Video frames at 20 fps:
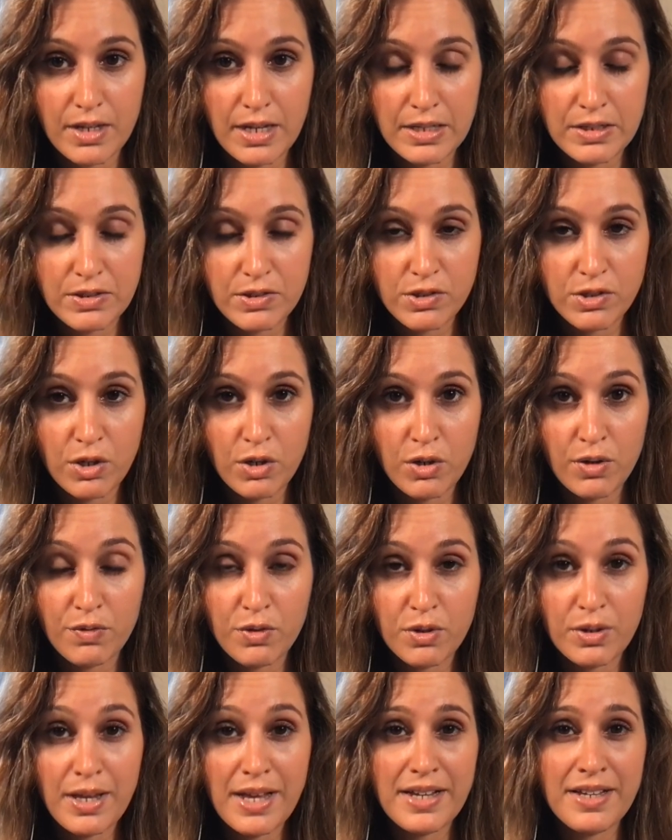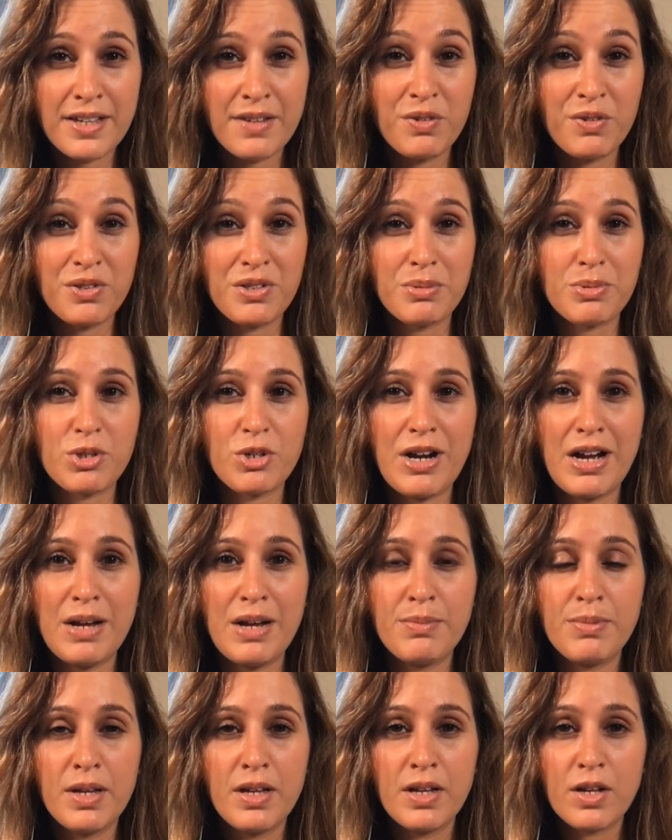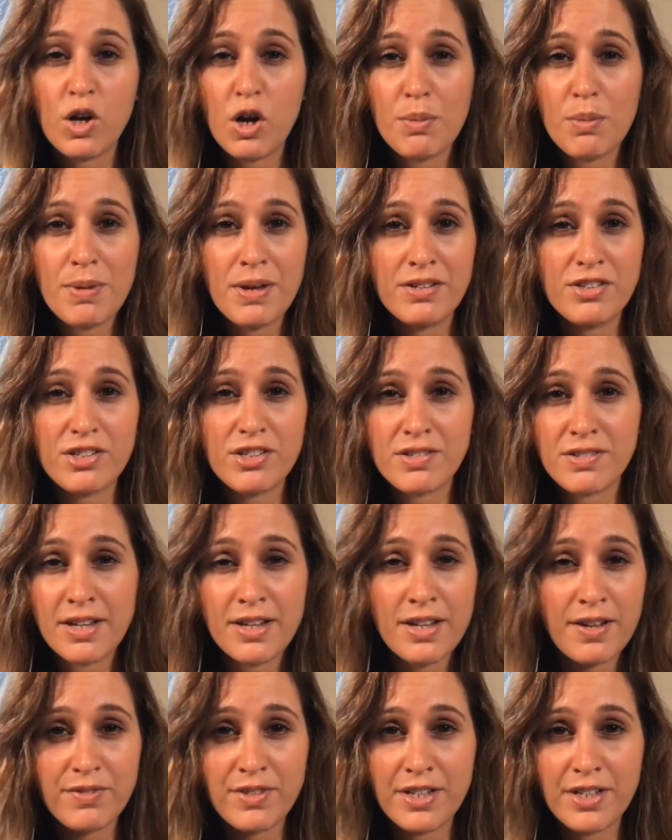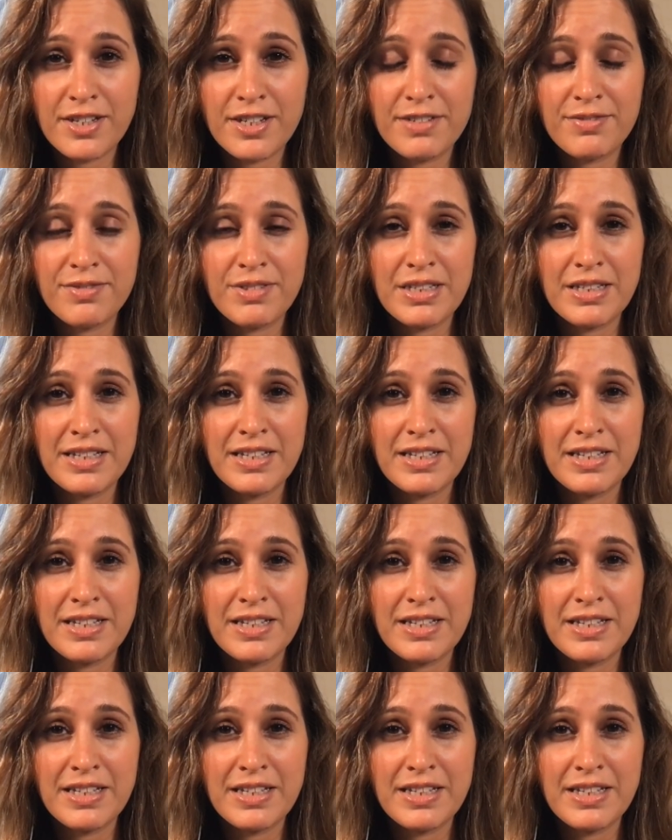And so if you like it, if you subscribe, comment, just say I've done it,